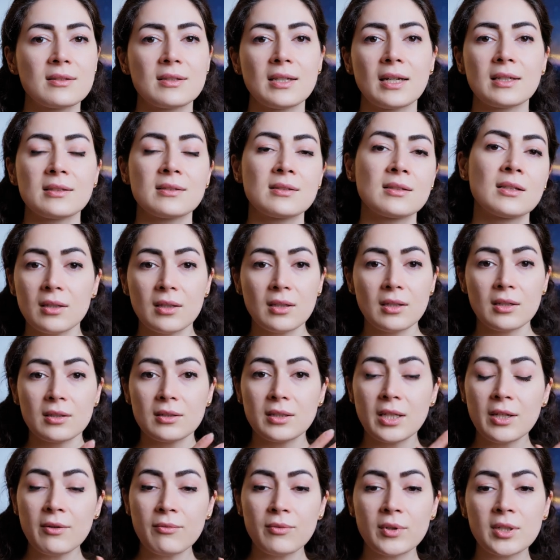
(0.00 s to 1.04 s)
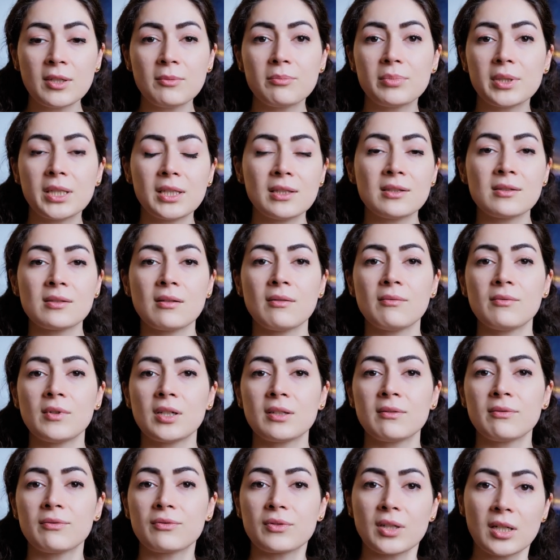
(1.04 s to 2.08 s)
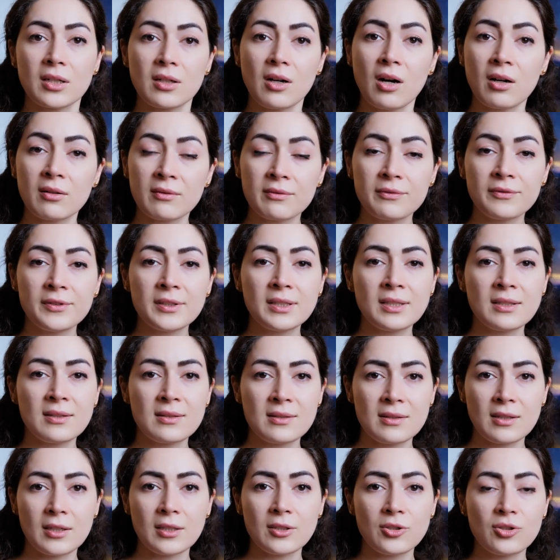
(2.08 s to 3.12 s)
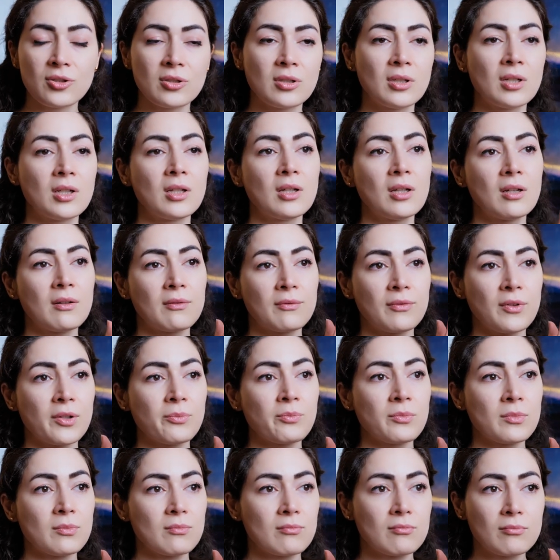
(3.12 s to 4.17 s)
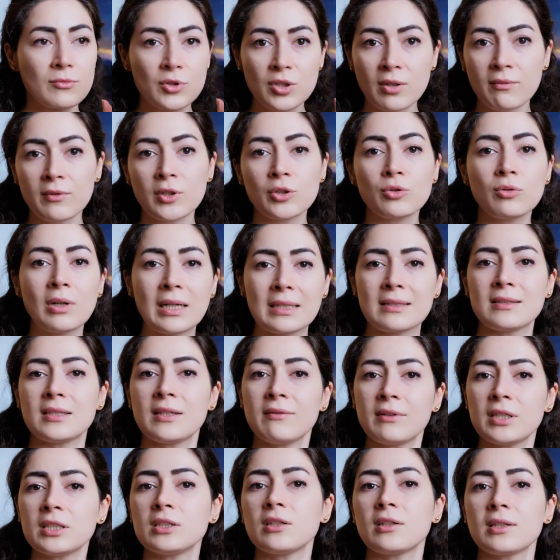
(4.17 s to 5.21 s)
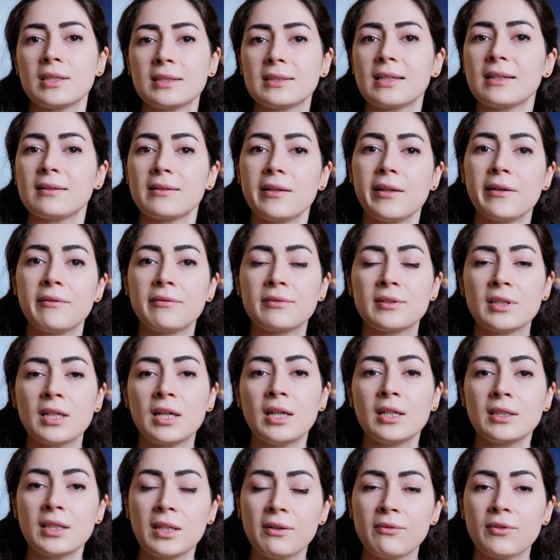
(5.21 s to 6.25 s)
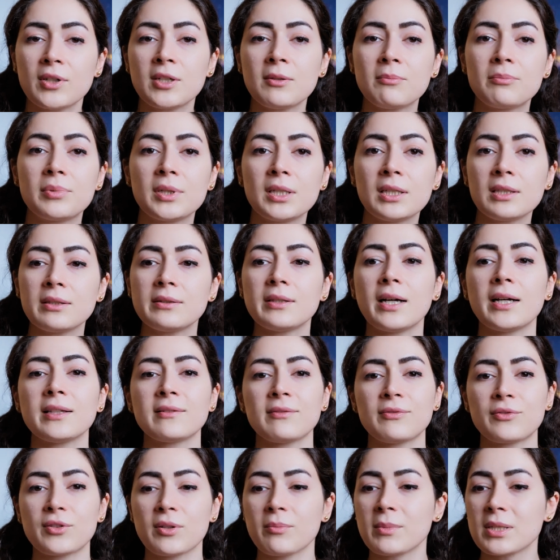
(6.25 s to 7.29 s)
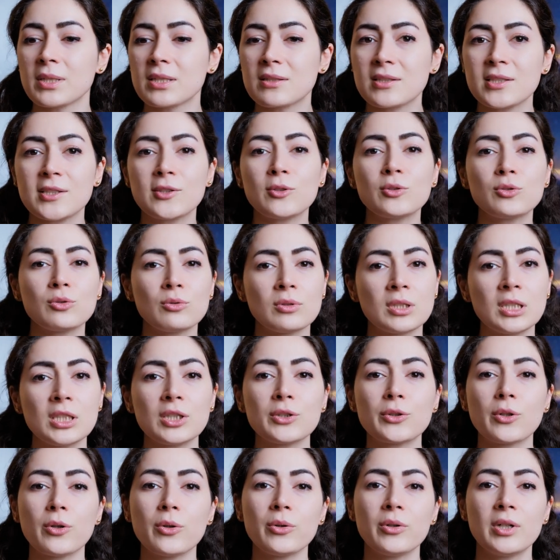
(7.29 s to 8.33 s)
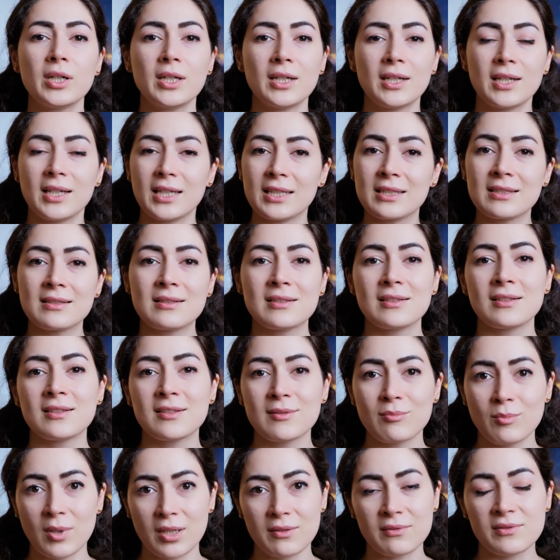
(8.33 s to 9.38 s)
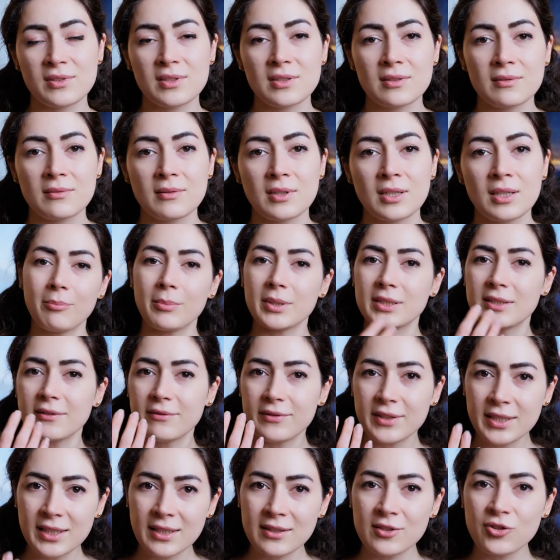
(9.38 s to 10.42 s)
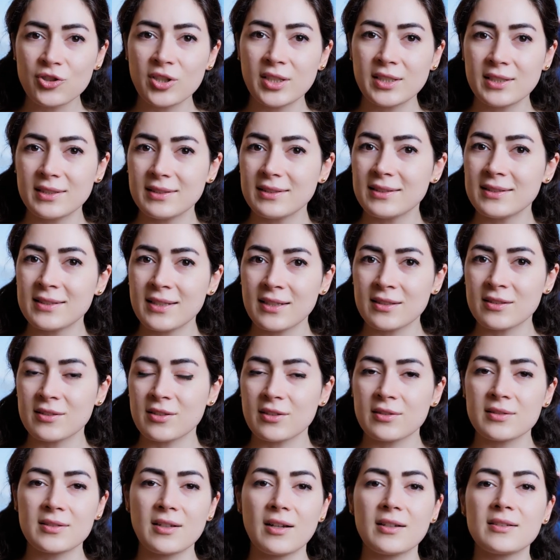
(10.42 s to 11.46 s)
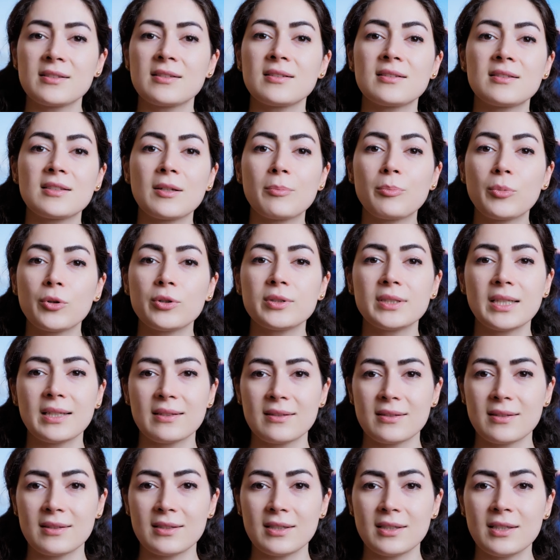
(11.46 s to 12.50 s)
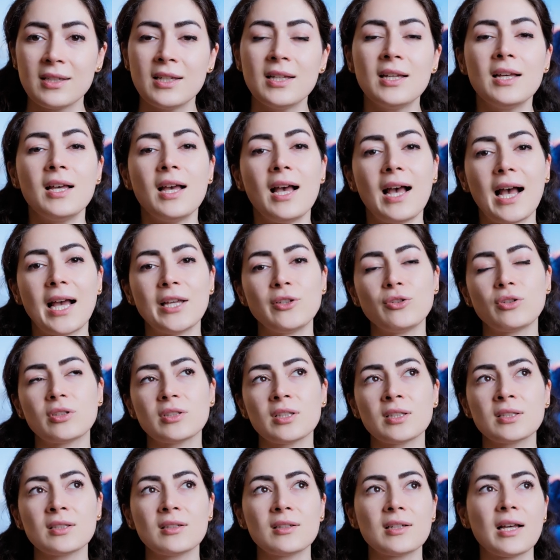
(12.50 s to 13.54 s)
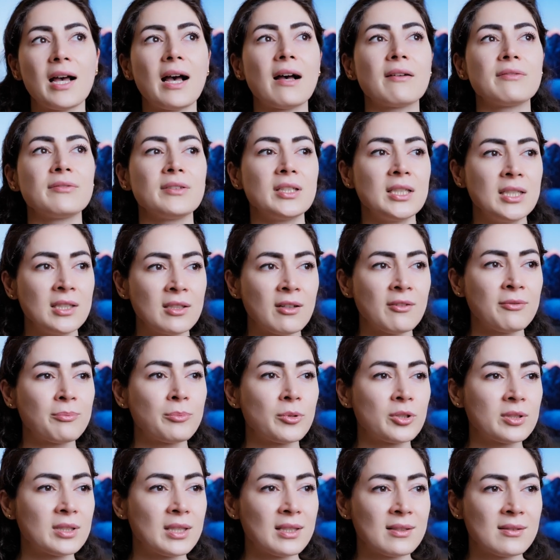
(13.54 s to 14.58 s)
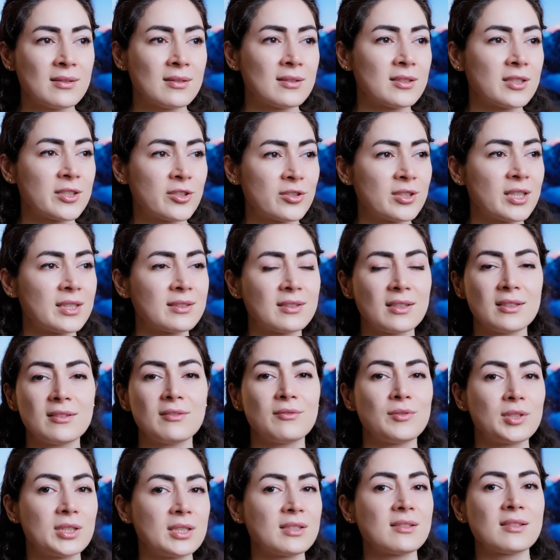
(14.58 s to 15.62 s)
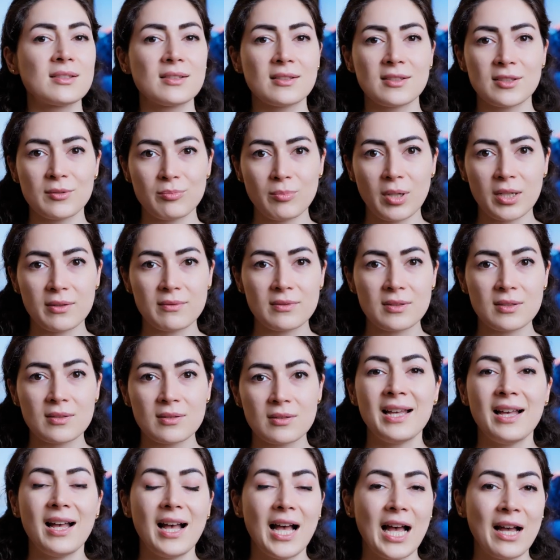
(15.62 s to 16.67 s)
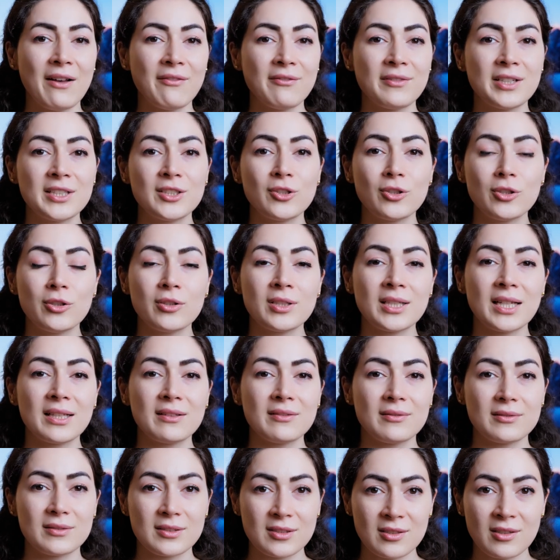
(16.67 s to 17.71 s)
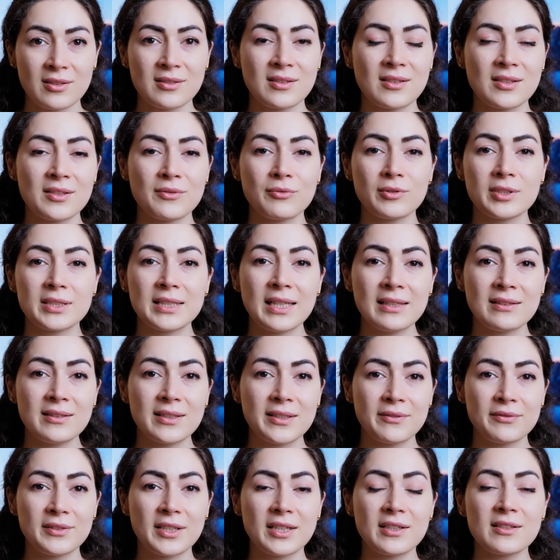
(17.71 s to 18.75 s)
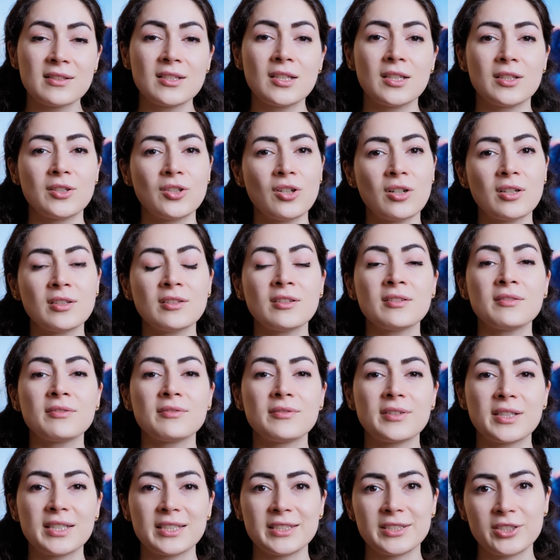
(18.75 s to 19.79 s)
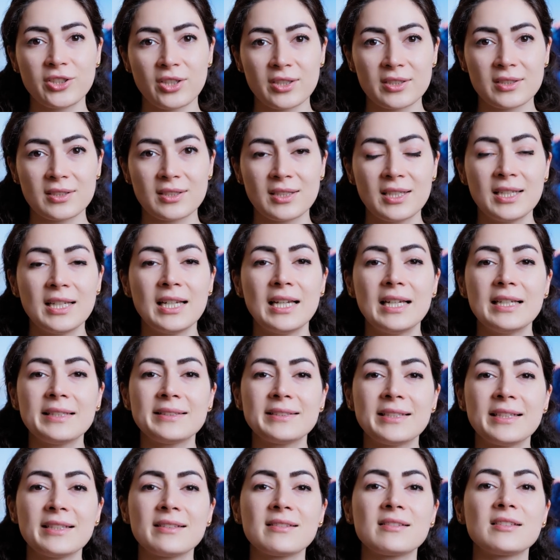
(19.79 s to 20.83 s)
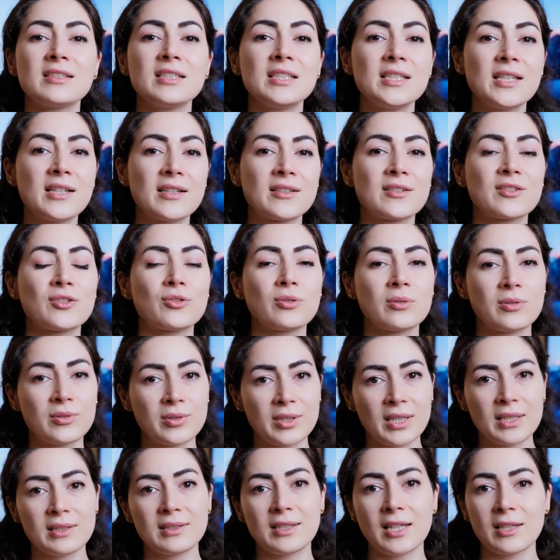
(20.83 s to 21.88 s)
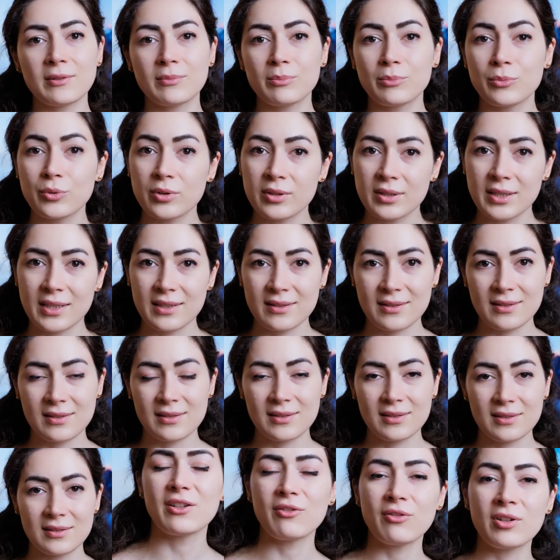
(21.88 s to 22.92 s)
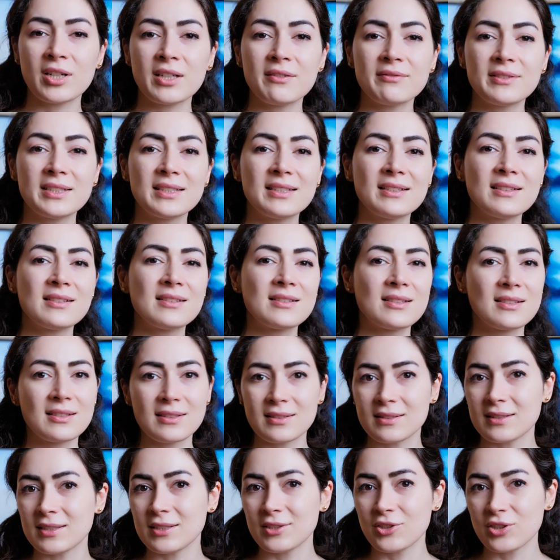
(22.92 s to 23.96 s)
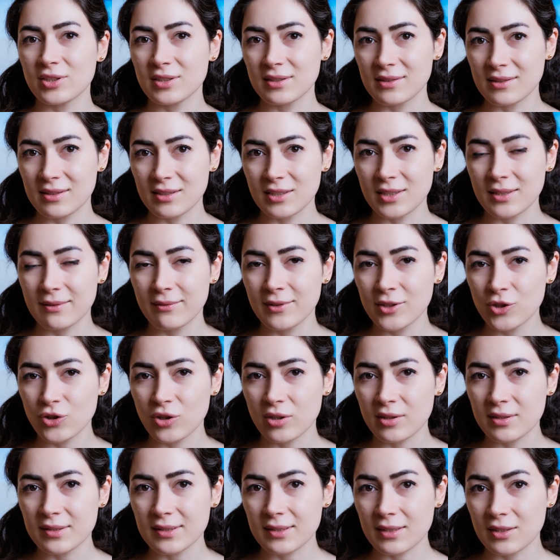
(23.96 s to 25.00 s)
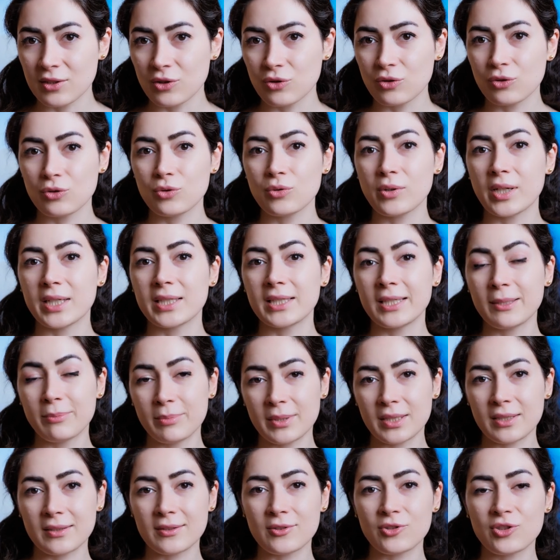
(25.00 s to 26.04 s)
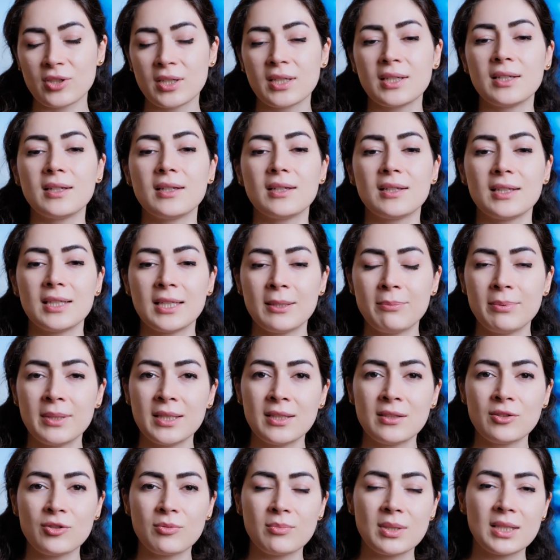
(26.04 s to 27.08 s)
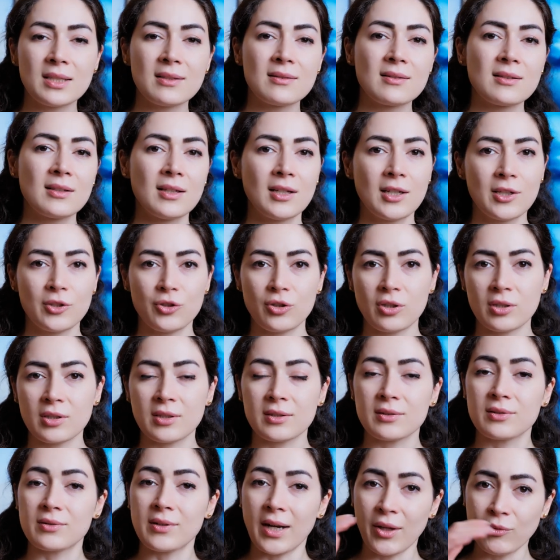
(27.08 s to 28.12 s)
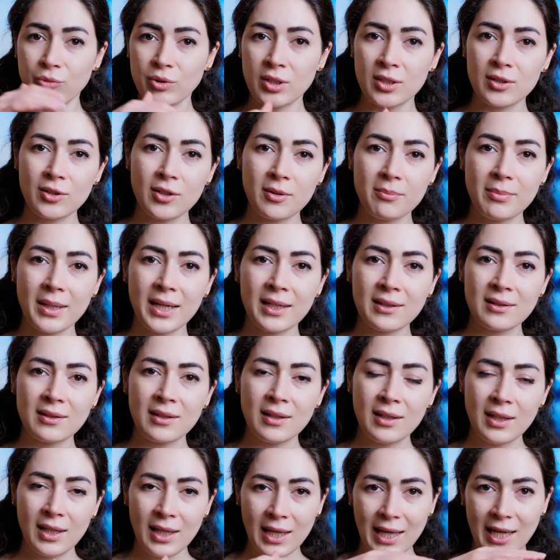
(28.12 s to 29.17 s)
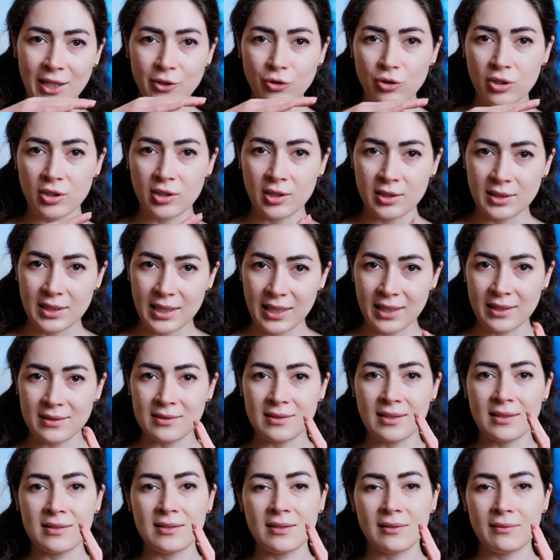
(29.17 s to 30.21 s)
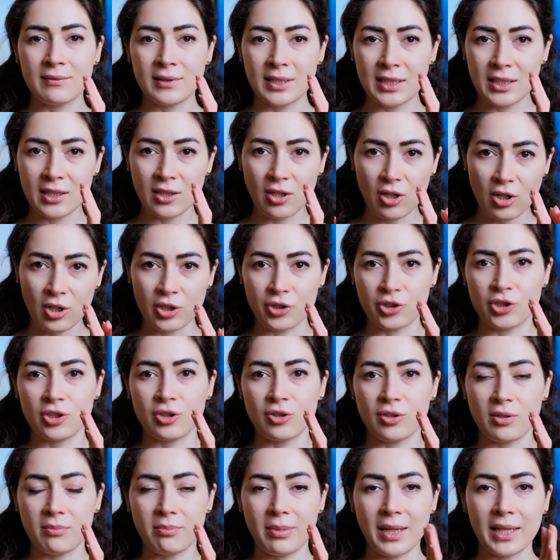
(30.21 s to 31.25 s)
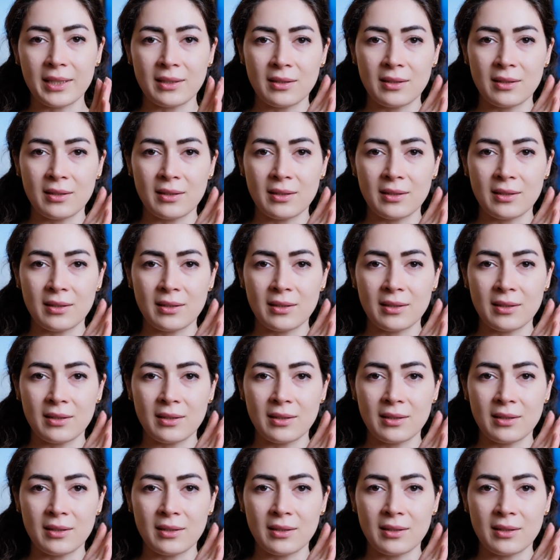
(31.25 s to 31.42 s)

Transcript: that they want to bring someone from unfit stage, from someone who has never done a deadlift. They want to bring that from a zero to hero in 6 months. But the biggest change in this exercise is the bone density. And you're not going to have enough bone density created within 6 months. And when you look at successful deadlifters, they are not very young. It takes years to create that bone density. One of the things he's teaching these individuals is to do a hip hinge. Hip hinge means you're not rounding your back and you're not excessively arching your back.